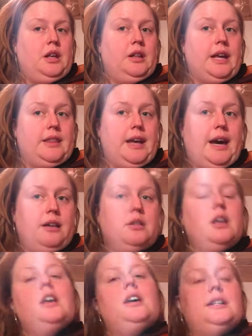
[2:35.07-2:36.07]
Like that.
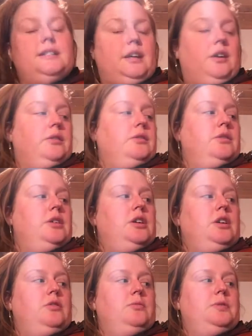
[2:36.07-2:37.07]
So
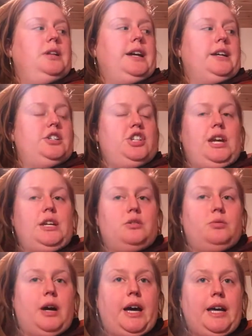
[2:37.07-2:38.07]
you pluck G
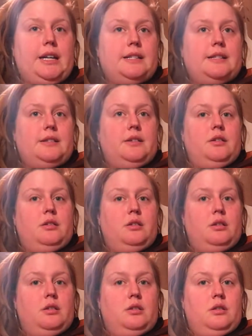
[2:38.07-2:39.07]
twice.
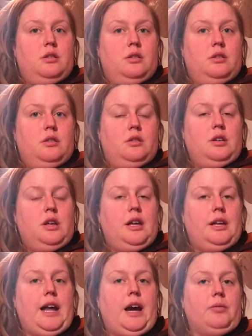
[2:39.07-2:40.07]

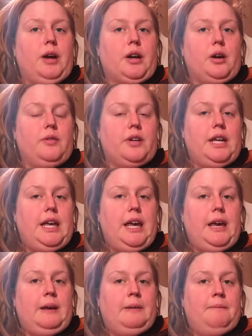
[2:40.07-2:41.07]
Now rock over to
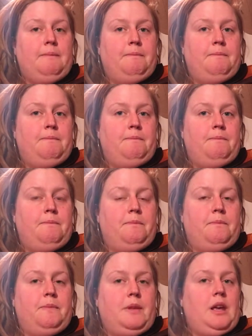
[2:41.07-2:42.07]
E.
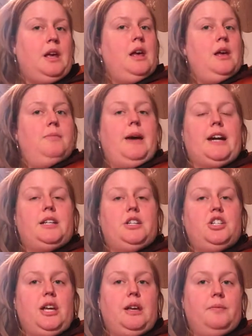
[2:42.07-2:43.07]
Back to
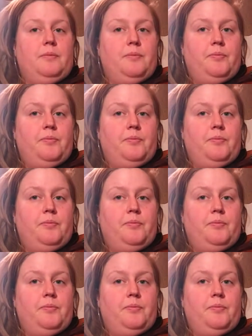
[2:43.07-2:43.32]
G.